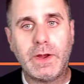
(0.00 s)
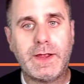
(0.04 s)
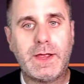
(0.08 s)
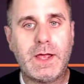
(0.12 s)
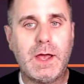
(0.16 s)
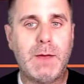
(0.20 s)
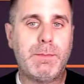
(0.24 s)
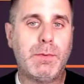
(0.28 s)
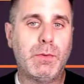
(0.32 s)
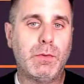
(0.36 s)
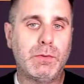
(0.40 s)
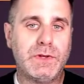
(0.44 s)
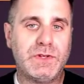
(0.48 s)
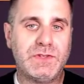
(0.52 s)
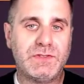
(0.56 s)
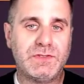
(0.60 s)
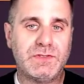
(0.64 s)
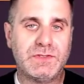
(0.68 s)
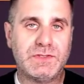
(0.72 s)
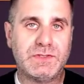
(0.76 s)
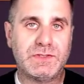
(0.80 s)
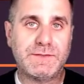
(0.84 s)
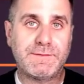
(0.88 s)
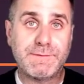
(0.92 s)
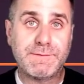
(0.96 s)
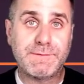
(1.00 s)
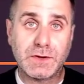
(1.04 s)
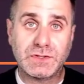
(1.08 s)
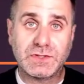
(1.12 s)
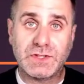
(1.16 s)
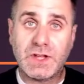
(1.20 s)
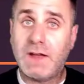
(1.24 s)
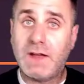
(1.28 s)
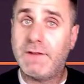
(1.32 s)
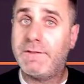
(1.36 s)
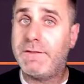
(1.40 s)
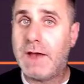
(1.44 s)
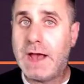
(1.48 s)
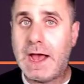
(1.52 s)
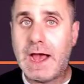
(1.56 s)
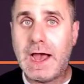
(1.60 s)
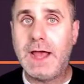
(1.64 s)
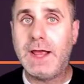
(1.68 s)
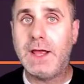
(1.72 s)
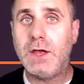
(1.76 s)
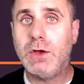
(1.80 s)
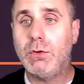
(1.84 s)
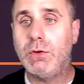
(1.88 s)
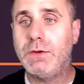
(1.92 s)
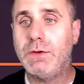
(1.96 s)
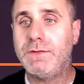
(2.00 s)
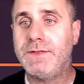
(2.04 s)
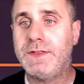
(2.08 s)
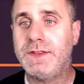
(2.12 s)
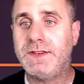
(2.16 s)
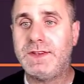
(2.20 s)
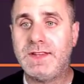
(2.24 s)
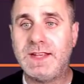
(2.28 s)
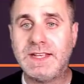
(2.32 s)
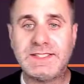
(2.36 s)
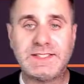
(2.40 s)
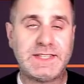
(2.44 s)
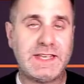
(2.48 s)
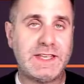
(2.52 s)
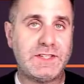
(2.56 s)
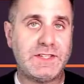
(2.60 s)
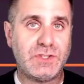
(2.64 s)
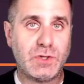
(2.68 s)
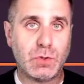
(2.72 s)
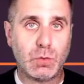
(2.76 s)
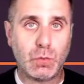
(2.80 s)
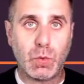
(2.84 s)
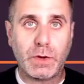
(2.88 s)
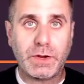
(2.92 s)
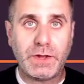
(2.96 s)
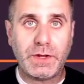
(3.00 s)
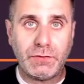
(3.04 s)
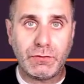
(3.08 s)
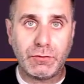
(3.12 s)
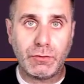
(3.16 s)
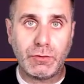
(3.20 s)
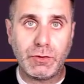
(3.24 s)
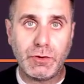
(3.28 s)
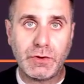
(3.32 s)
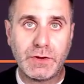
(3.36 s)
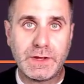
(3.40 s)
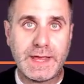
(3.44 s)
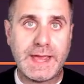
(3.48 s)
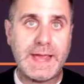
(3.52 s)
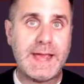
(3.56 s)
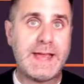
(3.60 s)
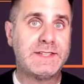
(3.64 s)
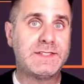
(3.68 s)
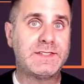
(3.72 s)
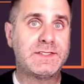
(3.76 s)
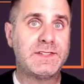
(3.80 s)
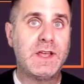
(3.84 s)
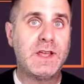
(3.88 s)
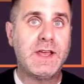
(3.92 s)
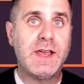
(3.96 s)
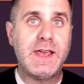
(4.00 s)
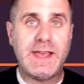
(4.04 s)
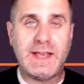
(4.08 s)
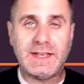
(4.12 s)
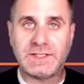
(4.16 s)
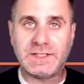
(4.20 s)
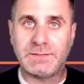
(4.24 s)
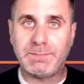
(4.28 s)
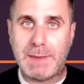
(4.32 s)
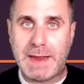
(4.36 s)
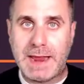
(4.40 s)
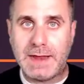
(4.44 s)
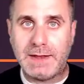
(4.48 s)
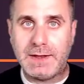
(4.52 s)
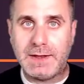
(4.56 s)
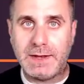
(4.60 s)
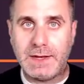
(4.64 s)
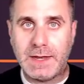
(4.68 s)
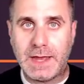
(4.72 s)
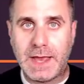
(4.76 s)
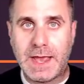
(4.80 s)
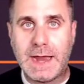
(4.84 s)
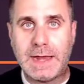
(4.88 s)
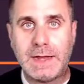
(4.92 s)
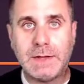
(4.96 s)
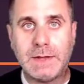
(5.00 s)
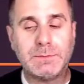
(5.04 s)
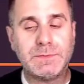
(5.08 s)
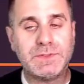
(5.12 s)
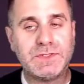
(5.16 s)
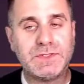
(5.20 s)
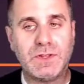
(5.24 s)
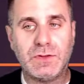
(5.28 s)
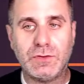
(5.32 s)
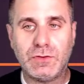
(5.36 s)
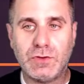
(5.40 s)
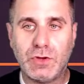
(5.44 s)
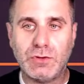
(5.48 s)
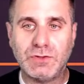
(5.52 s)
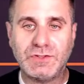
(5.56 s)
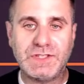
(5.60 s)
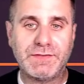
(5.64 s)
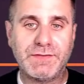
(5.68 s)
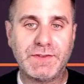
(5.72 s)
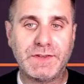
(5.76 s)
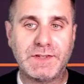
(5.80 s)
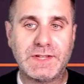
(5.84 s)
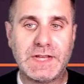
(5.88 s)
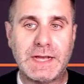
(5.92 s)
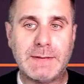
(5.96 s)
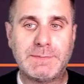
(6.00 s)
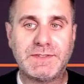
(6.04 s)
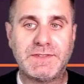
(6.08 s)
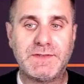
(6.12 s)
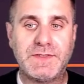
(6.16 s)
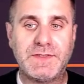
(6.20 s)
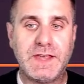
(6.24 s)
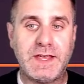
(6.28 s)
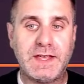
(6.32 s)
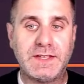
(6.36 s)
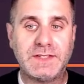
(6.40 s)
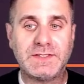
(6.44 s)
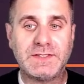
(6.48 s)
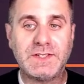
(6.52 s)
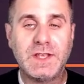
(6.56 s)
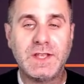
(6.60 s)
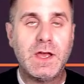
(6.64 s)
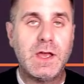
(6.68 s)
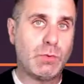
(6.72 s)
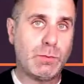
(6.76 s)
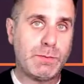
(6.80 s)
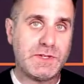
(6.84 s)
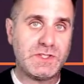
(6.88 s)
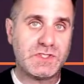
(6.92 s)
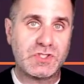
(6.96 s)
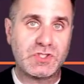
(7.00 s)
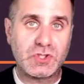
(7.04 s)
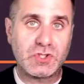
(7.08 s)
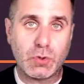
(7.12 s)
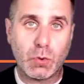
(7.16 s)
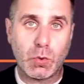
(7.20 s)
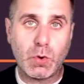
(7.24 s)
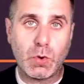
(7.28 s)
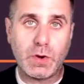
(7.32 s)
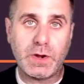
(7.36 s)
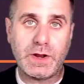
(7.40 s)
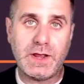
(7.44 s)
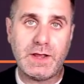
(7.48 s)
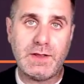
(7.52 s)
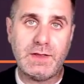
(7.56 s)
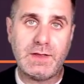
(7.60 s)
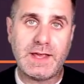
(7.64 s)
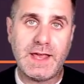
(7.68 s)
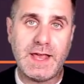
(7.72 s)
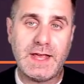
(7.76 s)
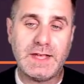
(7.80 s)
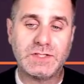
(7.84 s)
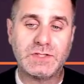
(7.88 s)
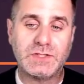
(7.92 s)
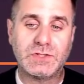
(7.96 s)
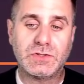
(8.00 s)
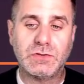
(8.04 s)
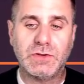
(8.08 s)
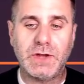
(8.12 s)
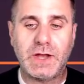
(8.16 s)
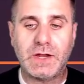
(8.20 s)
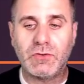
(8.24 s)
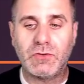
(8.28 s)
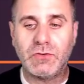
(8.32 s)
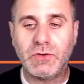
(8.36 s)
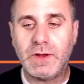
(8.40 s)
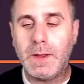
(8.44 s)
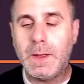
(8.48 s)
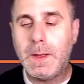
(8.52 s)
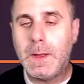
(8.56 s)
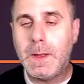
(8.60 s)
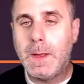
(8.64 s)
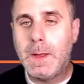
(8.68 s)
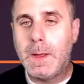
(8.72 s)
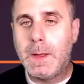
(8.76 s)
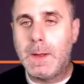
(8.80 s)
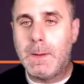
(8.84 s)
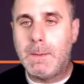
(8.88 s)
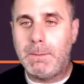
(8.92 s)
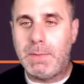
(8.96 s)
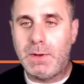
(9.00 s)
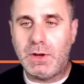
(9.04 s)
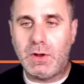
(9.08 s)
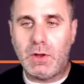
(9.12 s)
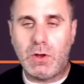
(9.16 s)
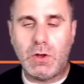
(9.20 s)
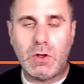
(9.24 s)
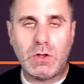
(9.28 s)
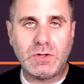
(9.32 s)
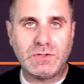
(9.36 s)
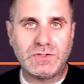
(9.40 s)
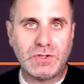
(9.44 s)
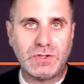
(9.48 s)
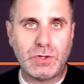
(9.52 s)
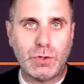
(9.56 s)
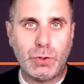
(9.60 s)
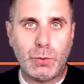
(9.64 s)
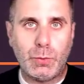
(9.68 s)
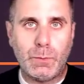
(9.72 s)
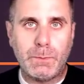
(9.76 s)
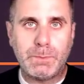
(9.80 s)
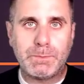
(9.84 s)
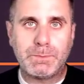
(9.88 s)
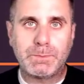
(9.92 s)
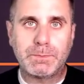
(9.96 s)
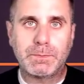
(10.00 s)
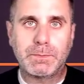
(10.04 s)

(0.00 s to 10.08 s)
a couple reasons. First off, IO of the disk as you're working through your case, expanding items, those different types of things will be stored in the case directory. But also,